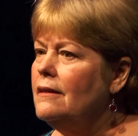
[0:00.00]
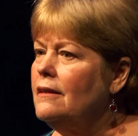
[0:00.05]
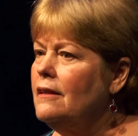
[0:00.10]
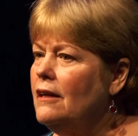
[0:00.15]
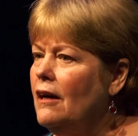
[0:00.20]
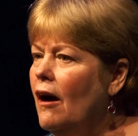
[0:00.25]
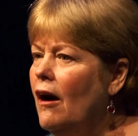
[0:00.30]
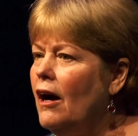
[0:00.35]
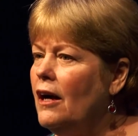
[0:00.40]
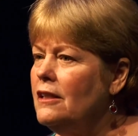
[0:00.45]

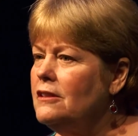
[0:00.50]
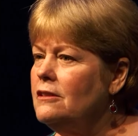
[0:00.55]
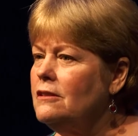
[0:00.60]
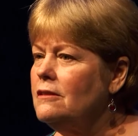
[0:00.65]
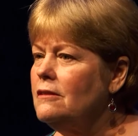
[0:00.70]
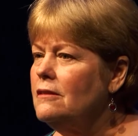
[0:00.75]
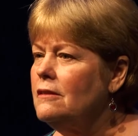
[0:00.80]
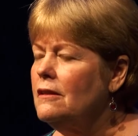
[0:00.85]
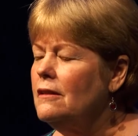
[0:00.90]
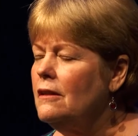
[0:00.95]

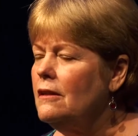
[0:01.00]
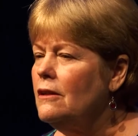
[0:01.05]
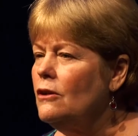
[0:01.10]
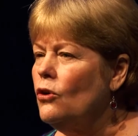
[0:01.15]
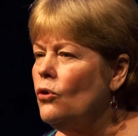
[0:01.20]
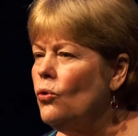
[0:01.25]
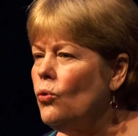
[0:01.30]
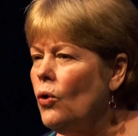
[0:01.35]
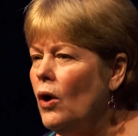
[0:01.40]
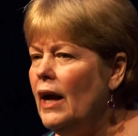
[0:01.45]
God's
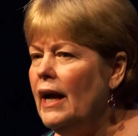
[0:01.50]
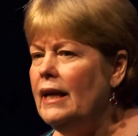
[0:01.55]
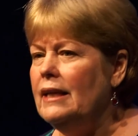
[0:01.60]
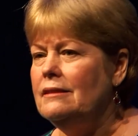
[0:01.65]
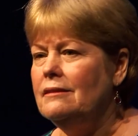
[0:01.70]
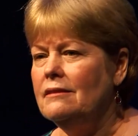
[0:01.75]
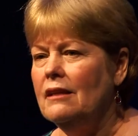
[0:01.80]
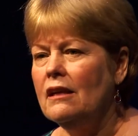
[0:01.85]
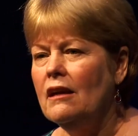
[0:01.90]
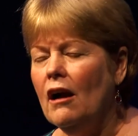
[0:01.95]

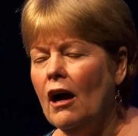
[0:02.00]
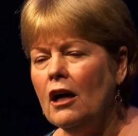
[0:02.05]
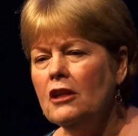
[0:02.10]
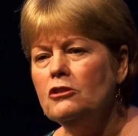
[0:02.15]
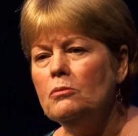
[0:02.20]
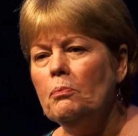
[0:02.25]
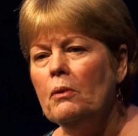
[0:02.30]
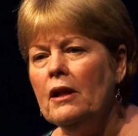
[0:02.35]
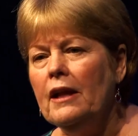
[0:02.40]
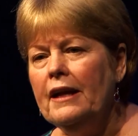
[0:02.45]
grace and
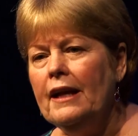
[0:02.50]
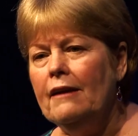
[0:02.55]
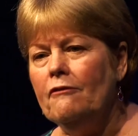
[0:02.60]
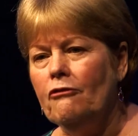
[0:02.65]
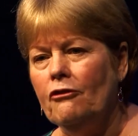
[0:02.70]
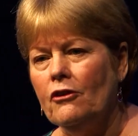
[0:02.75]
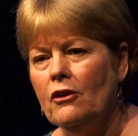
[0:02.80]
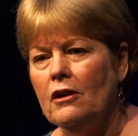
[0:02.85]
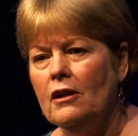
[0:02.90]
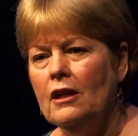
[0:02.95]
God's plan
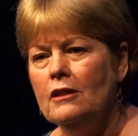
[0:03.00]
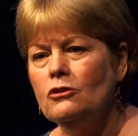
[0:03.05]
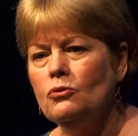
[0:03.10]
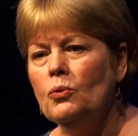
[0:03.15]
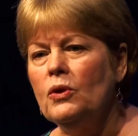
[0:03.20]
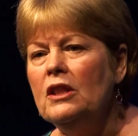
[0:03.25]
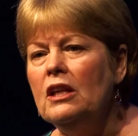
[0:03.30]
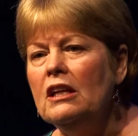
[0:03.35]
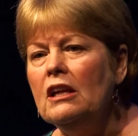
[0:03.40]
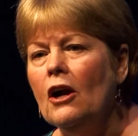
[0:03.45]
for us
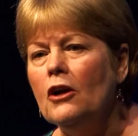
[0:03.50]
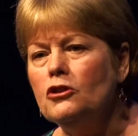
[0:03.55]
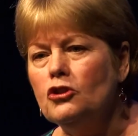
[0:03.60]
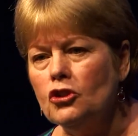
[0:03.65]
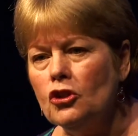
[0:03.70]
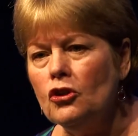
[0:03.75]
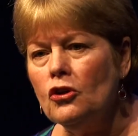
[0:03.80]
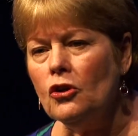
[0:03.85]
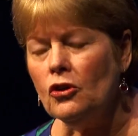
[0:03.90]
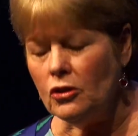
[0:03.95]
within our
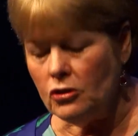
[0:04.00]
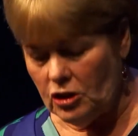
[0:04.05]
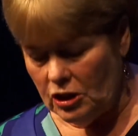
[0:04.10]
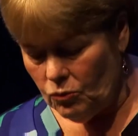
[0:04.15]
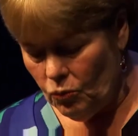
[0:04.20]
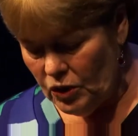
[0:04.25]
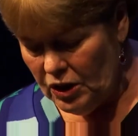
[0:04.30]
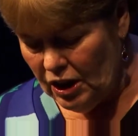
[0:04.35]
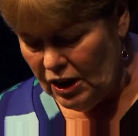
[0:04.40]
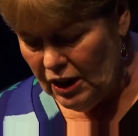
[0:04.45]
church
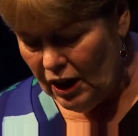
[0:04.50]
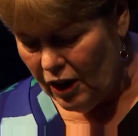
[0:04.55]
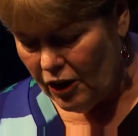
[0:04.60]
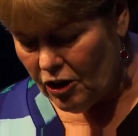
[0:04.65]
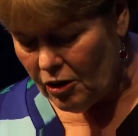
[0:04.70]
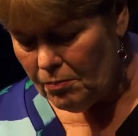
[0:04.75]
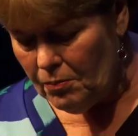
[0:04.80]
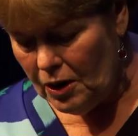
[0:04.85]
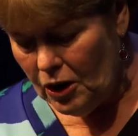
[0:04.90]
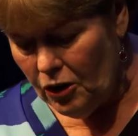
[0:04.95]
and within our
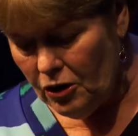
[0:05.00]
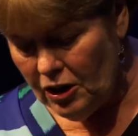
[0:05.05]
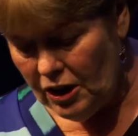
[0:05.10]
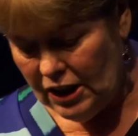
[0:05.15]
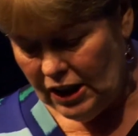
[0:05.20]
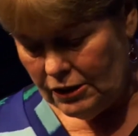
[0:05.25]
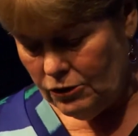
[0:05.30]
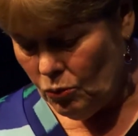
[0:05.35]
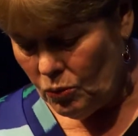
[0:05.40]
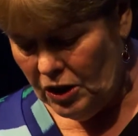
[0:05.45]
communities,